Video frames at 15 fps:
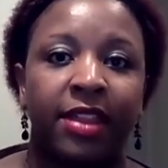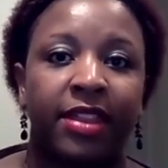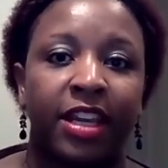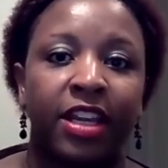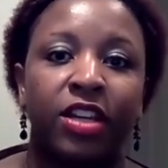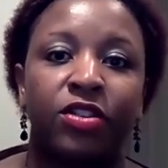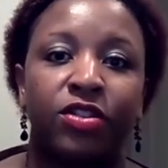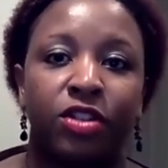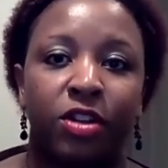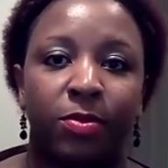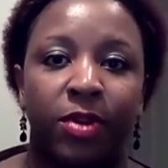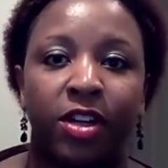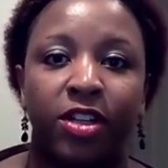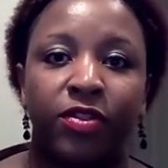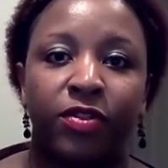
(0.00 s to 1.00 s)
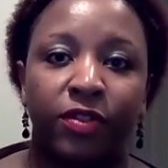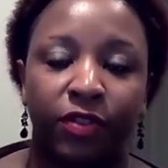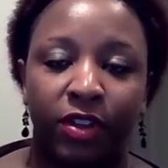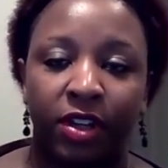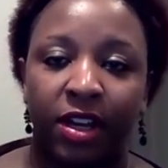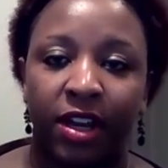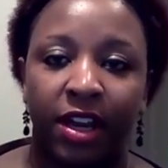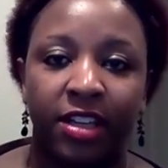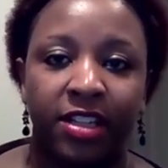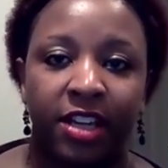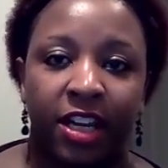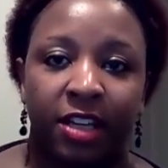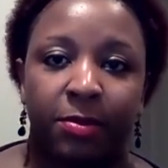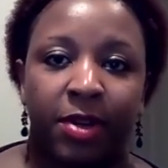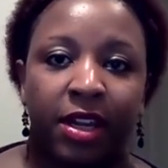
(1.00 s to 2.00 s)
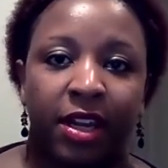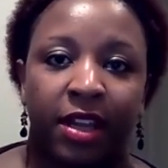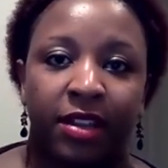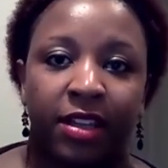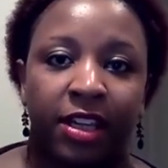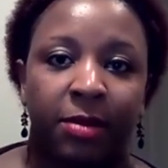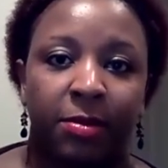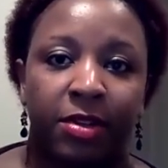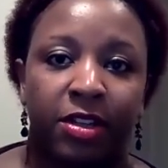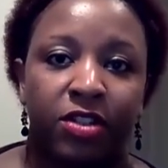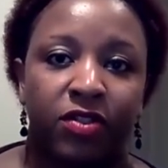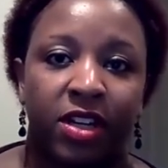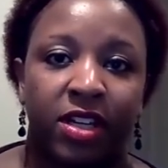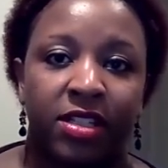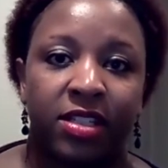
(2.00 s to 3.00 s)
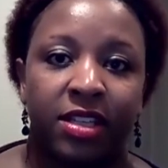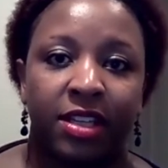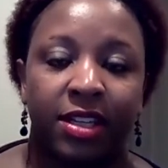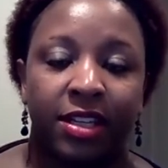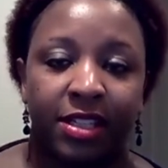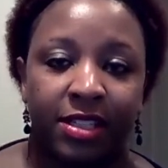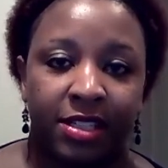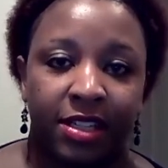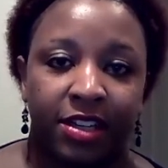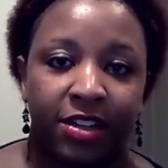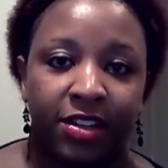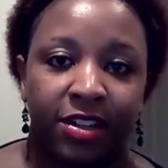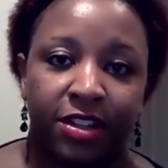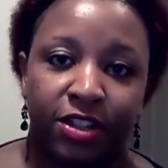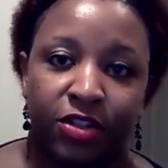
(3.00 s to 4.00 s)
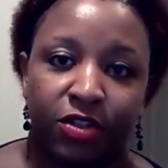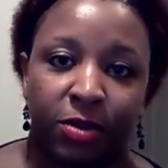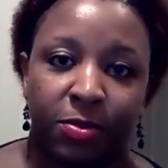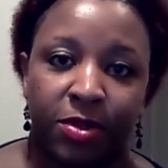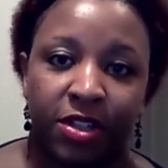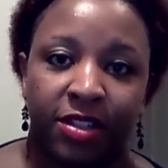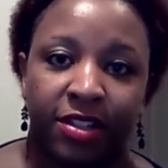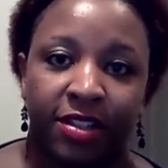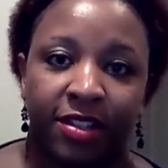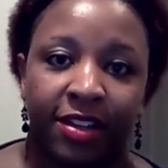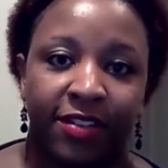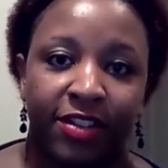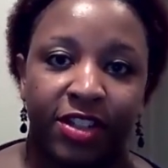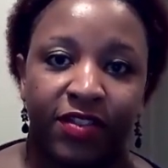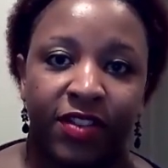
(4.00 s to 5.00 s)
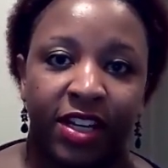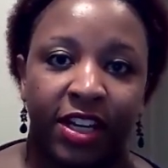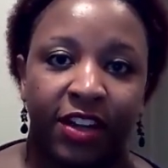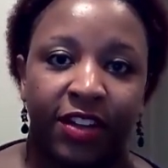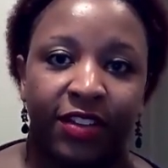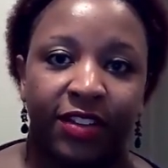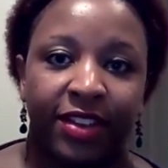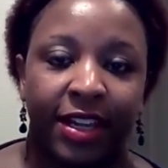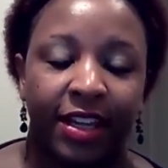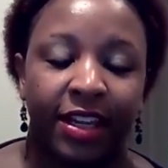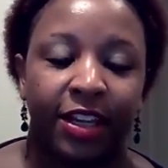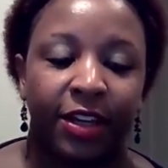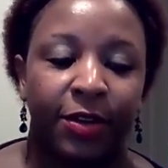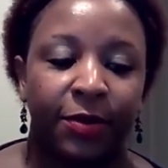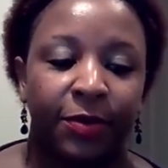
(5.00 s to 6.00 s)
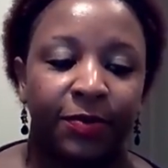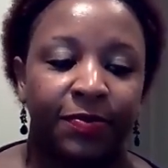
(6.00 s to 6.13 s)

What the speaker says: Thank you so much. Feel free to contact me at the email address listed under the description of this video. Thank you.